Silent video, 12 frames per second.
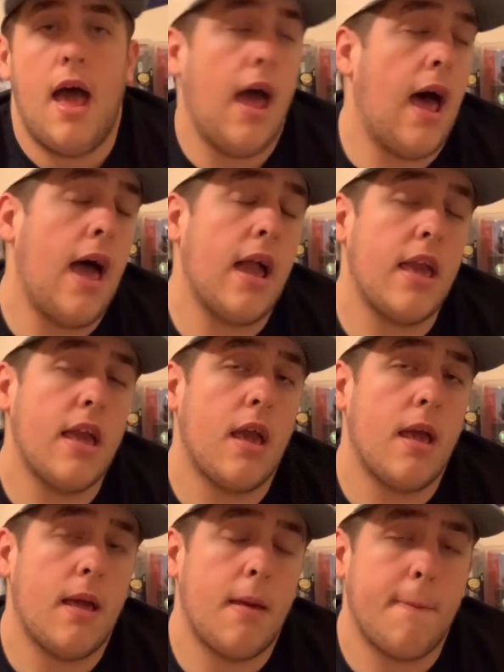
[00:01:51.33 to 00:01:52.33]
I can
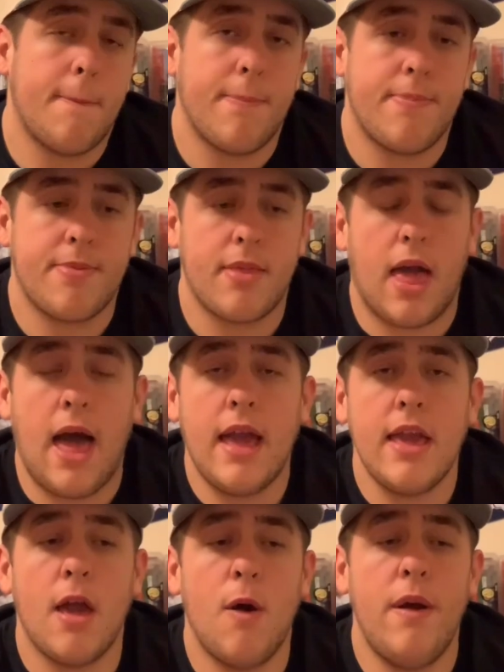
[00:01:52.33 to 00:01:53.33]
I can
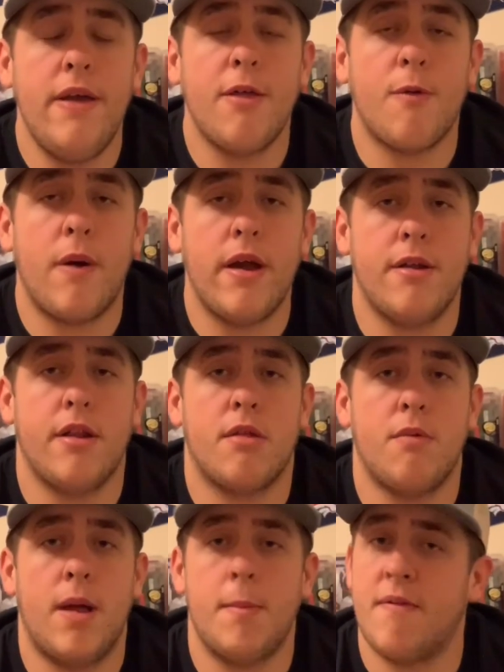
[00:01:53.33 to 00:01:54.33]
go either way on this
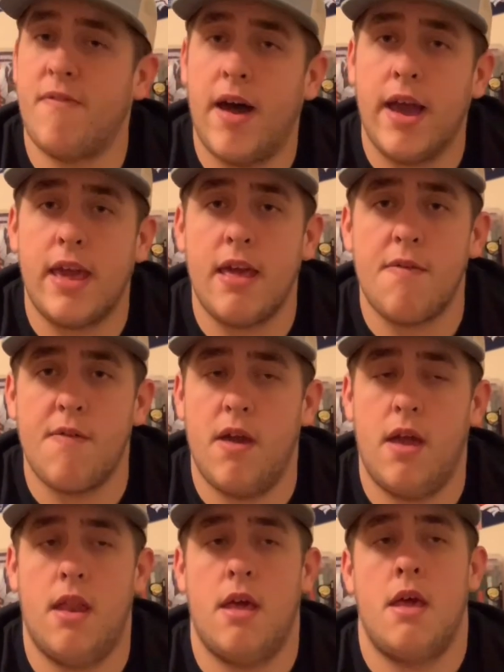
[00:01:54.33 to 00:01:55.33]
one. I'm a Viking fan,